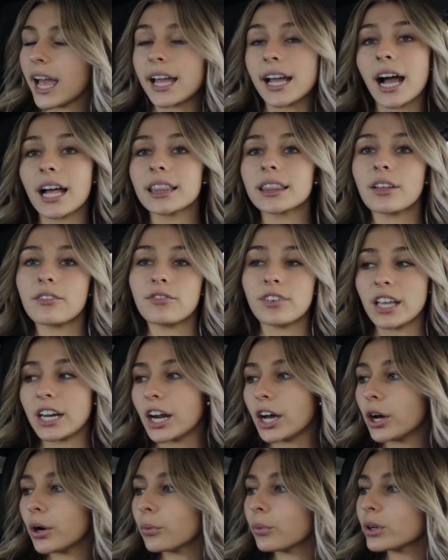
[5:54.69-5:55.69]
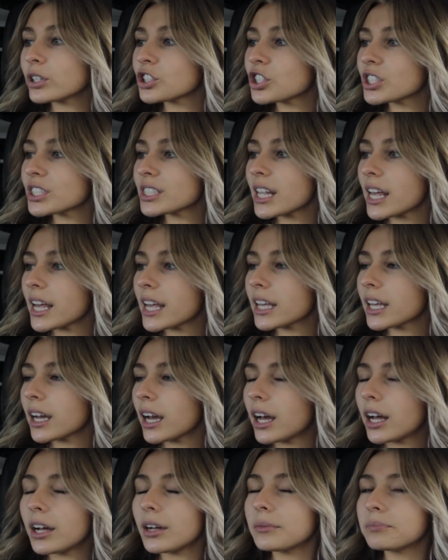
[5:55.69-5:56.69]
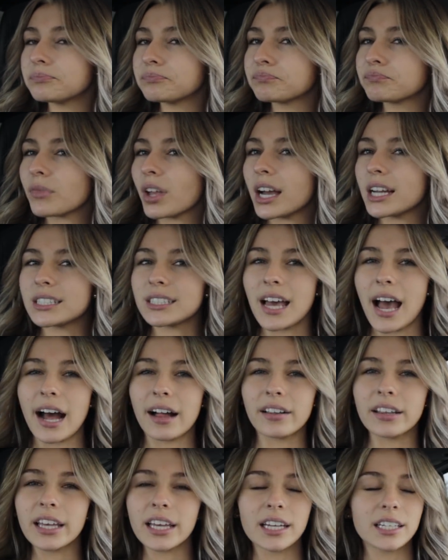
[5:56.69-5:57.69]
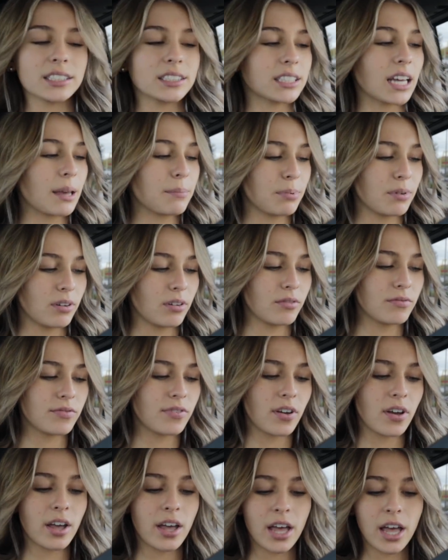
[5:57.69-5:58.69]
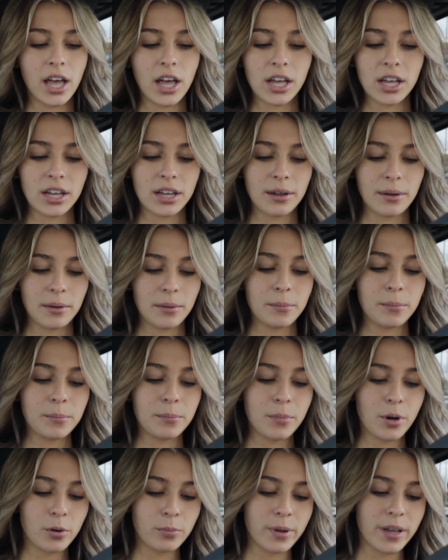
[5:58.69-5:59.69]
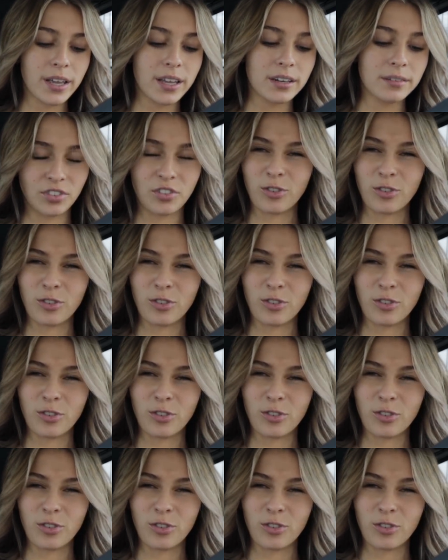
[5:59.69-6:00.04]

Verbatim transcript: I got the Vito, which is like um, Italian type of moment,